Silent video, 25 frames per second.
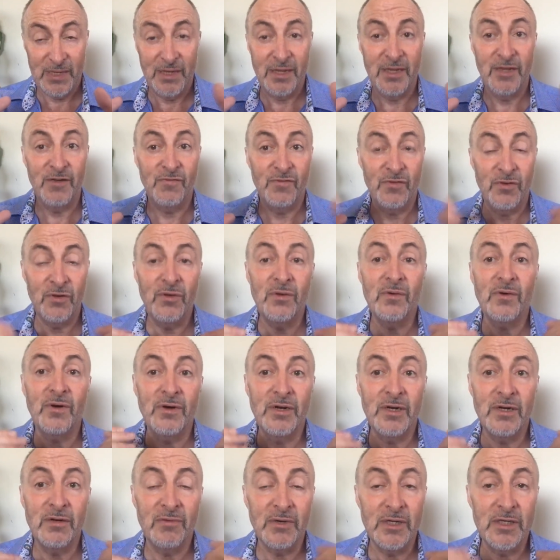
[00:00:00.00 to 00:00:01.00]
If you are
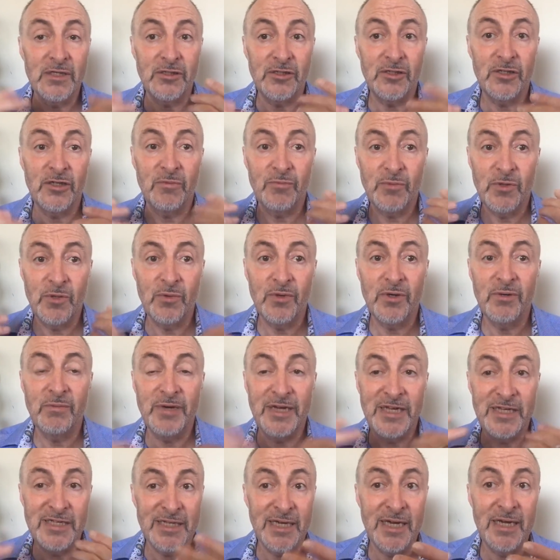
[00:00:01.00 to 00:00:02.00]
in a relationship you want to
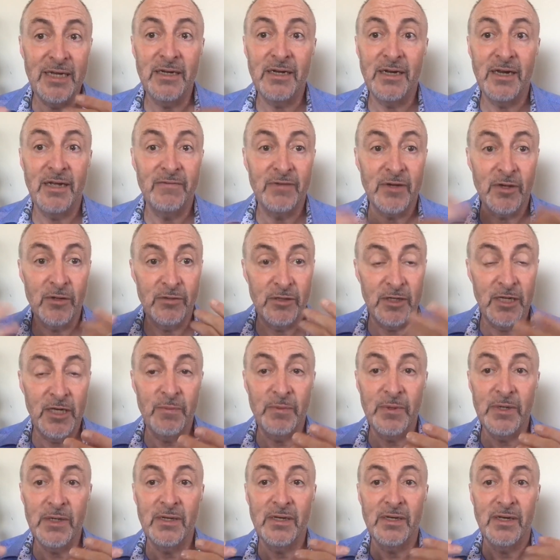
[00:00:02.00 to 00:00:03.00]
maintain and have go
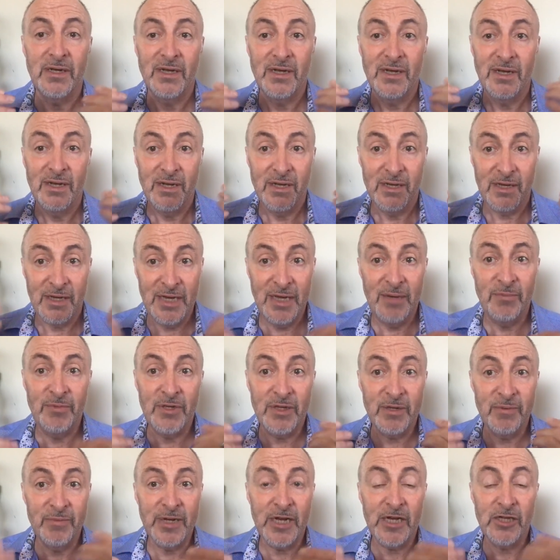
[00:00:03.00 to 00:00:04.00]
deeper, keep the
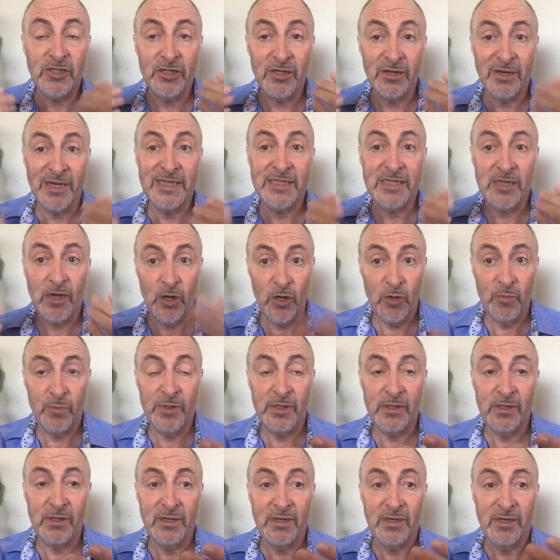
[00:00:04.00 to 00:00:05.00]
communication lines
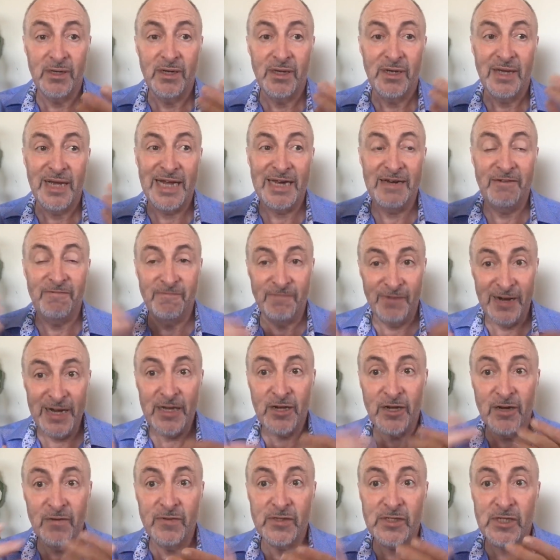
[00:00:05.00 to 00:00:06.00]
open and invite
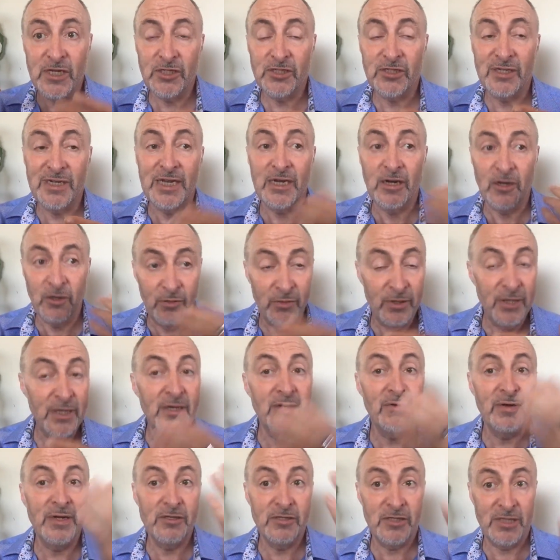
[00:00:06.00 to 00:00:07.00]
conversation, including
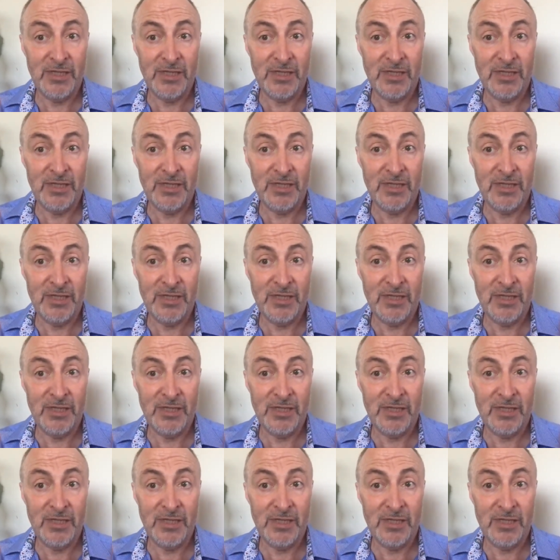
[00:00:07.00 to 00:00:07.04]
around